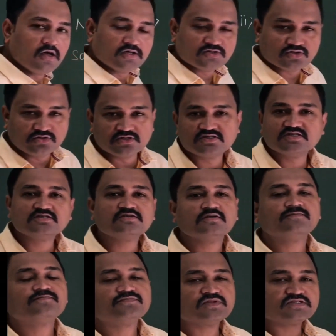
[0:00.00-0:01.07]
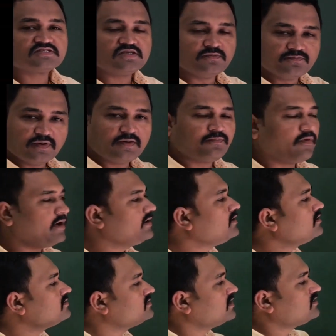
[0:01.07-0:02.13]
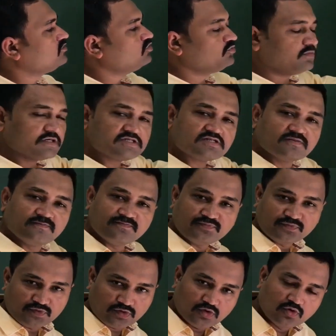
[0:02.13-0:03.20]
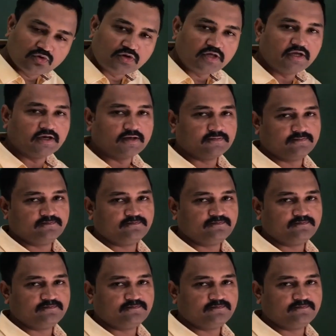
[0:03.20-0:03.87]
So this is the simple point that you must note here.